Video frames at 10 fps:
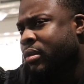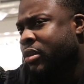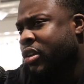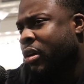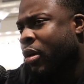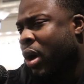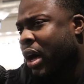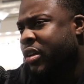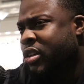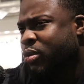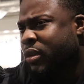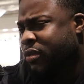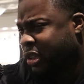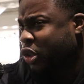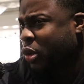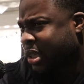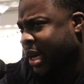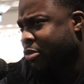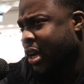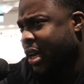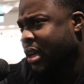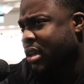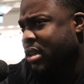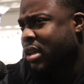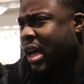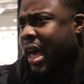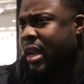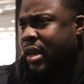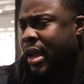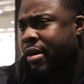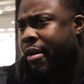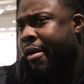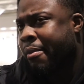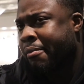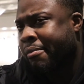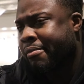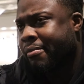the Wilder's with the Showtime, right? Yeah, that's right. And then